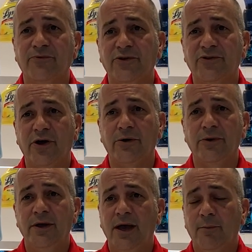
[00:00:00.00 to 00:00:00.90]
for the show
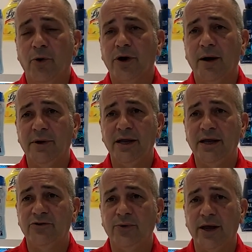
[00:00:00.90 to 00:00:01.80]
and more coming in
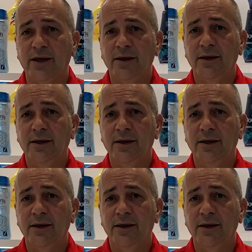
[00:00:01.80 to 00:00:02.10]
each week.